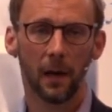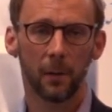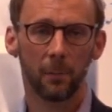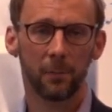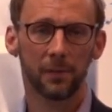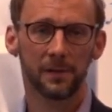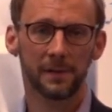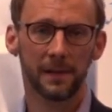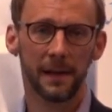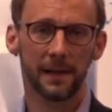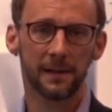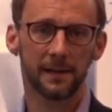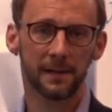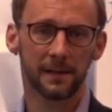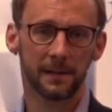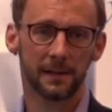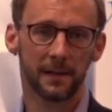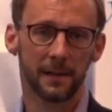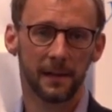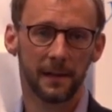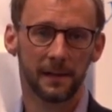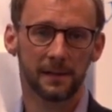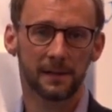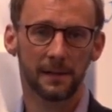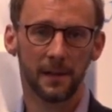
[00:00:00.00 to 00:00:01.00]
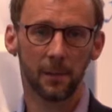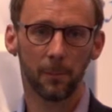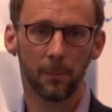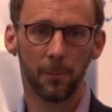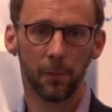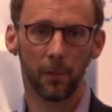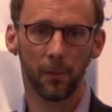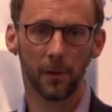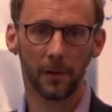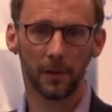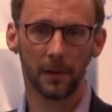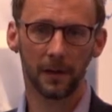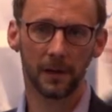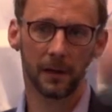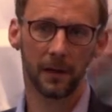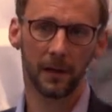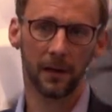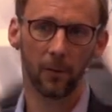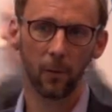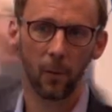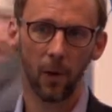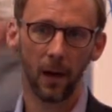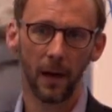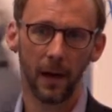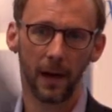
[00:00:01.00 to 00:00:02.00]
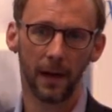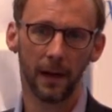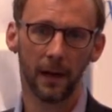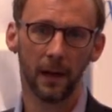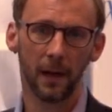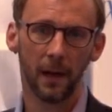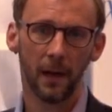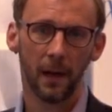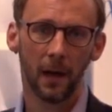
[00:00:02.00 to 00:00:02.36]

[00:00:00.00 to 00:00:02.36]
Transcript: presented in a simple and clear way